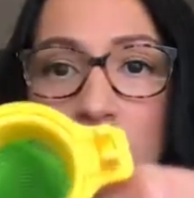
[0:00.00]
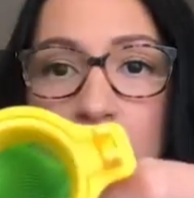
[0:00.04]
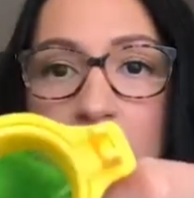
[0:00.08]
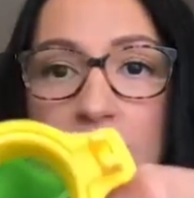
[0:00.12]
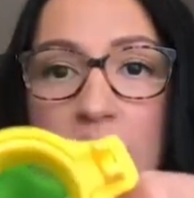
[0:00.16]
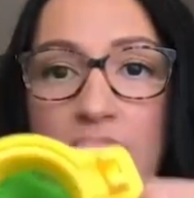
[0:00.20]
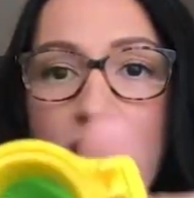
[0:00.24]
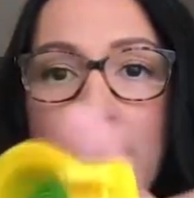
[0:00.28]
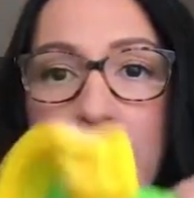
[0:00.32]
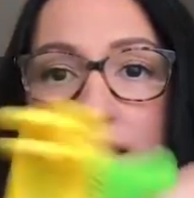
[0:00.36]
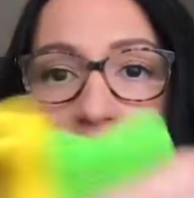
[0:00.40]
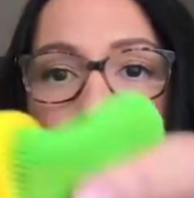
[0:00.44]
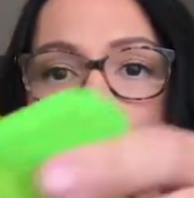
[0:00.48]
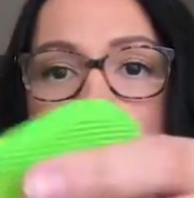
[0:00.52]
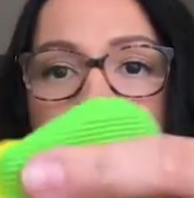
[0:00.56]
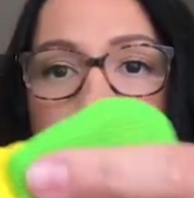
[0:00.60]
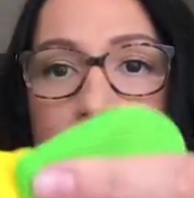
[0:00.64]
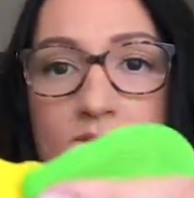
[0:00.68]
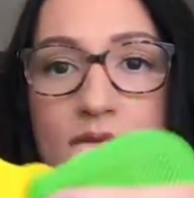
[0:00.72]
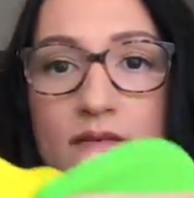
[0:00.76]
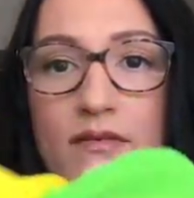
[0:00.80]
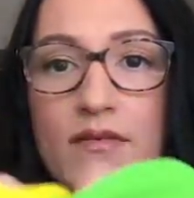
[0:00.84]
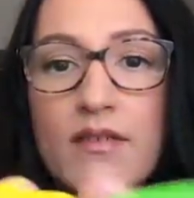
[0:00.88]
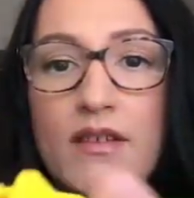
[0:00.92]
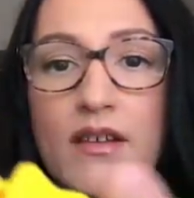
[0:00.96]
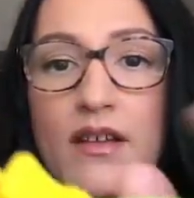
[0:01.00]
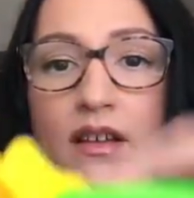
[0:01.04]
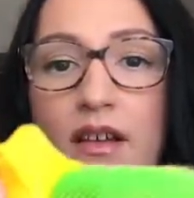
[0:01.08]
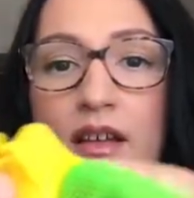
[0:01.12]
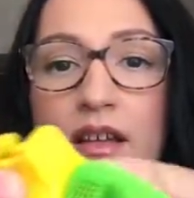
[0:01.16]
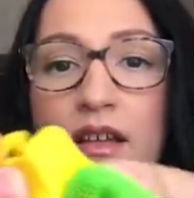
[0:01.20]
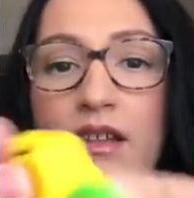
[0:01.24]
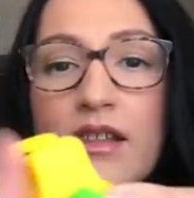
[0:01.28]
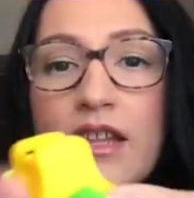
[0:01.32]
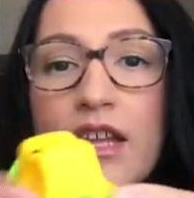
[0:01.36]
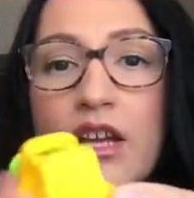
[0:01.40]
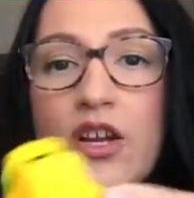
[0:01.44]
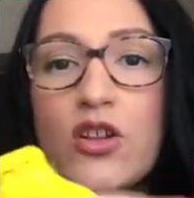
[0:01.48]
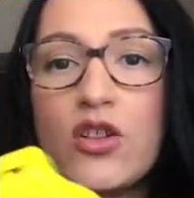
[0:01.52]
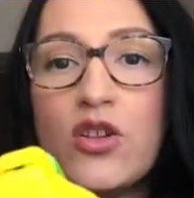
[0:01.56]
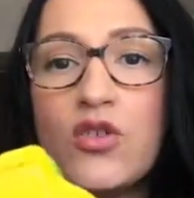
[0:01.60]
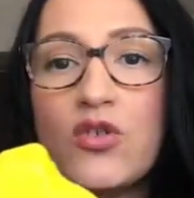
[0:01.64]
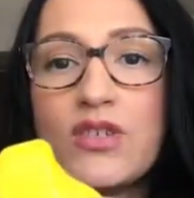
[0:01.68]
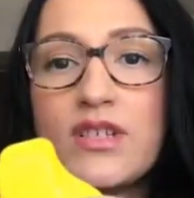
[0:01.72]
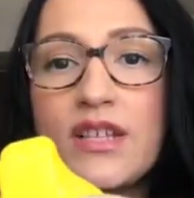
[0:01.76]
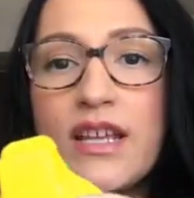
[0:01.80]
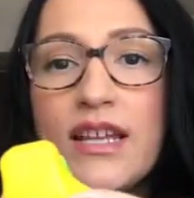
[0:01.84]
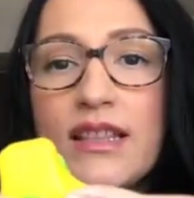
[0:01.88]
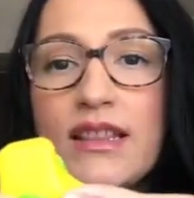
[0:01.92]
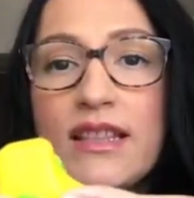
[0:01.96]
like this. They
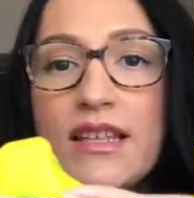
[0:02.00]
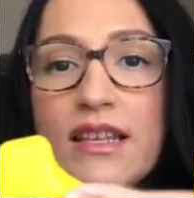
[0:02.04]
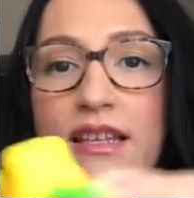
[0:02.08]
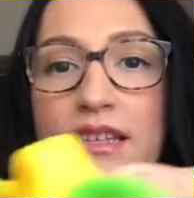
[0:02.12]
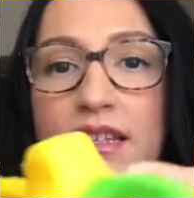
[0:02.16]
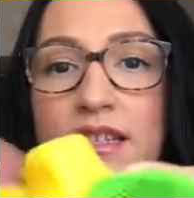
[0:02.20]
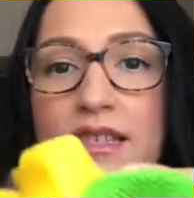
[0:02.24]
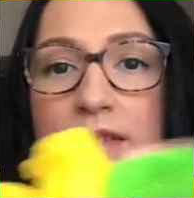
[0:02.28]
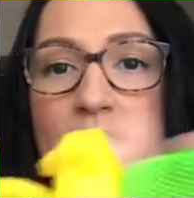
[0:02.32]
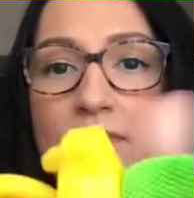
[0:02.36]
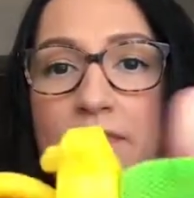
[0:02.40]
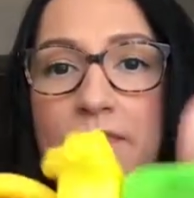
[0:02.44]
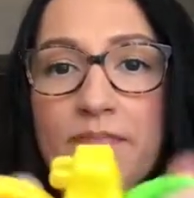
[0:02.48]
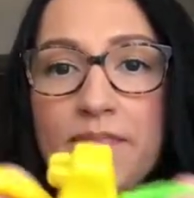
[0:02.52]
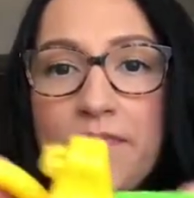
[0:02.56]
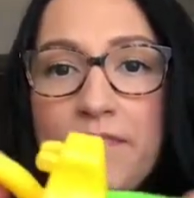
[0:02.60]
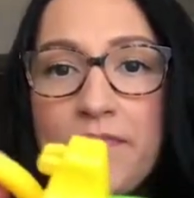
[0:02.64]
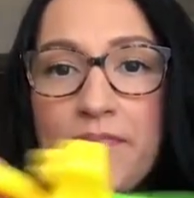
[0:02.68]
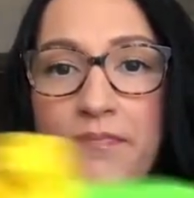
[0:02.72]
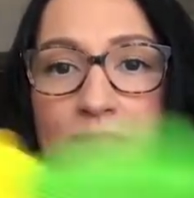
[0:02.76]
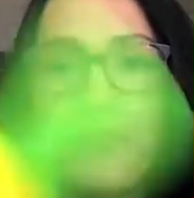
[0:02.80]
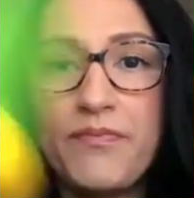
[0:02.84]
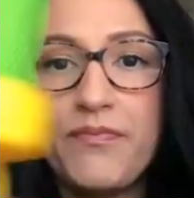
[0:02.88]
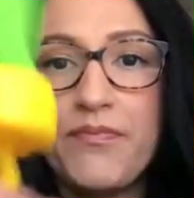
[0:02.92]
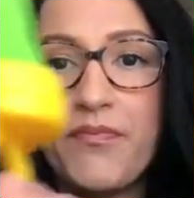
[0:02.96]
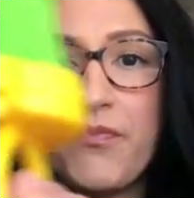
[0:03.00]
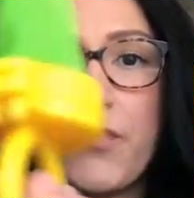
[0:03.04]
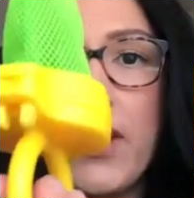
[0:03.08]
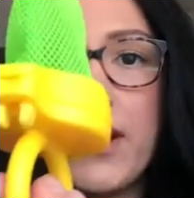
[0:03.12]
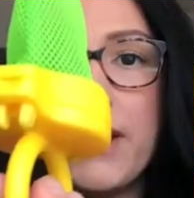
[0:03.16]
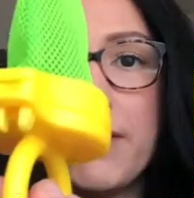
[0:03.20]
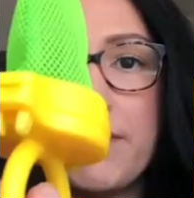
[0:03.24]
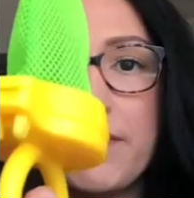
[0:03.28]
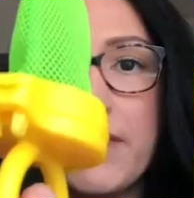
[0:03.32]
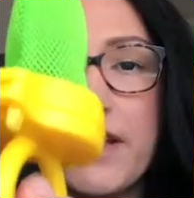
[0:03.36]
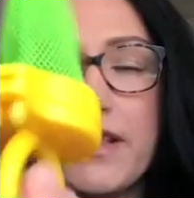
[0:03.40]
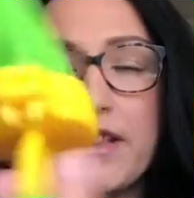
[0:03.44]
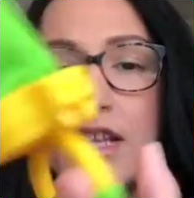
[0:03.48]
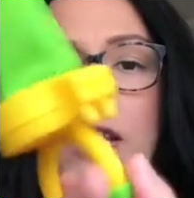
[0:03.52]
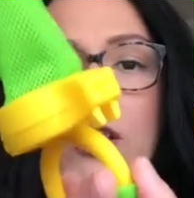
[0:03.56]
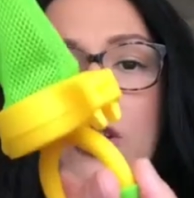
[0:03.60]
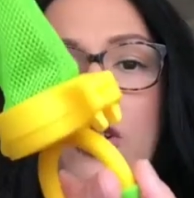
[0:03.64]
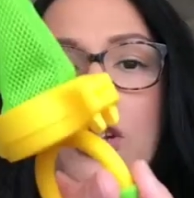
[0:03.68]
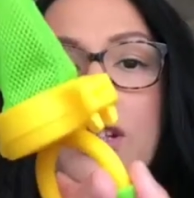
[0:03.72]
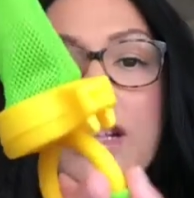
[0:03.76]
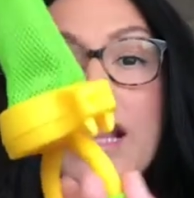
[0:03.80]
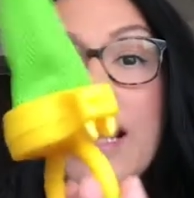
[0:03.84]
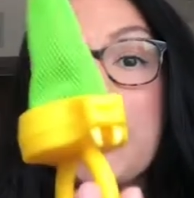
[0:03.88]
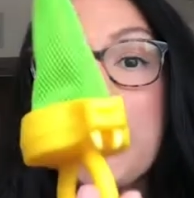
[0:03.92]
close like this, right? And they look like